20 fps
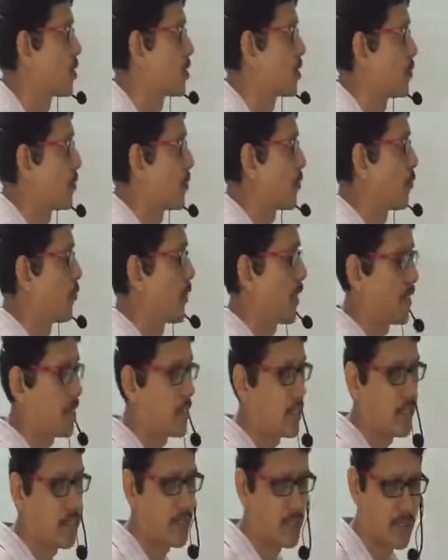the concept of
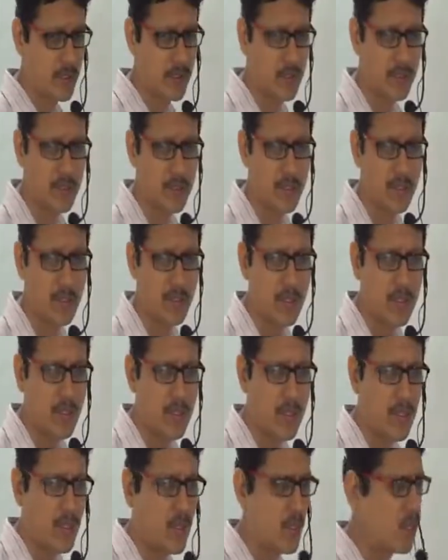vectors.
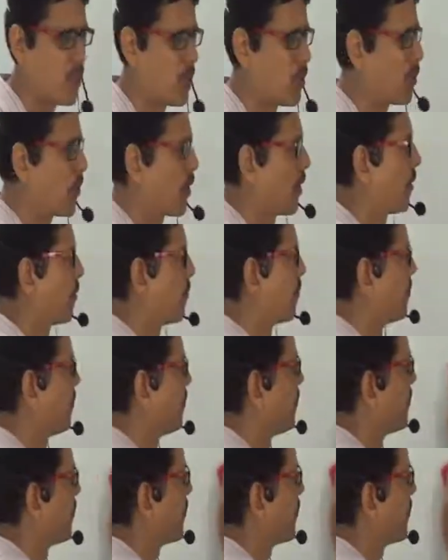Okay.